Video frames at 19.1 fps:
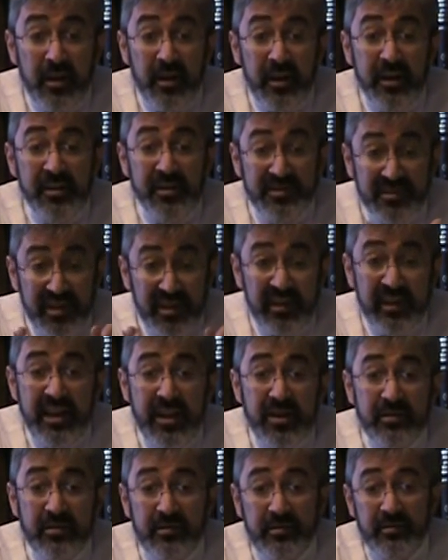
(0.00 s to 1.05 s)
It is
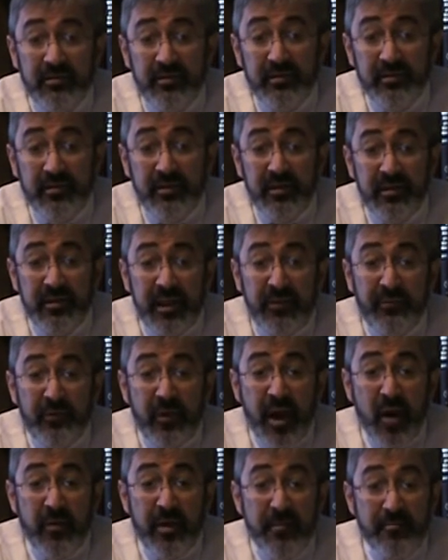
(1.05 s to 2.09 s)
clear that for
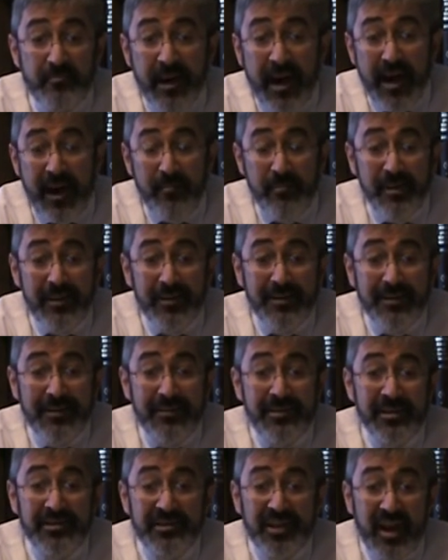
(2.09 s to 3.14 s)
HaRambam,
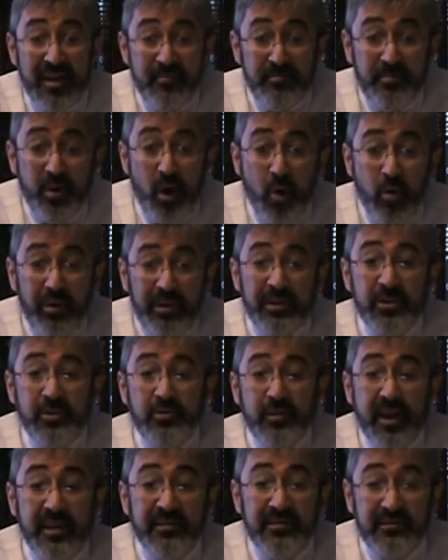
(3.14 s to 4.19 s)
this unbroken
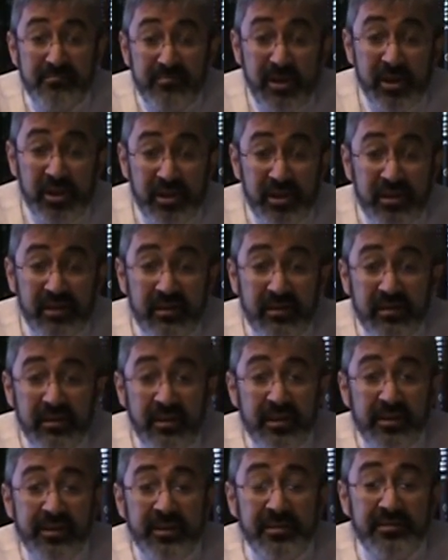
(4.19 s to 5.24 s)
transmission
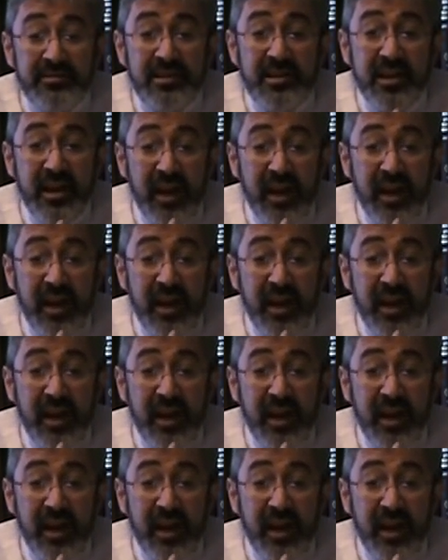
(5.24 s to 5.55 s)
is the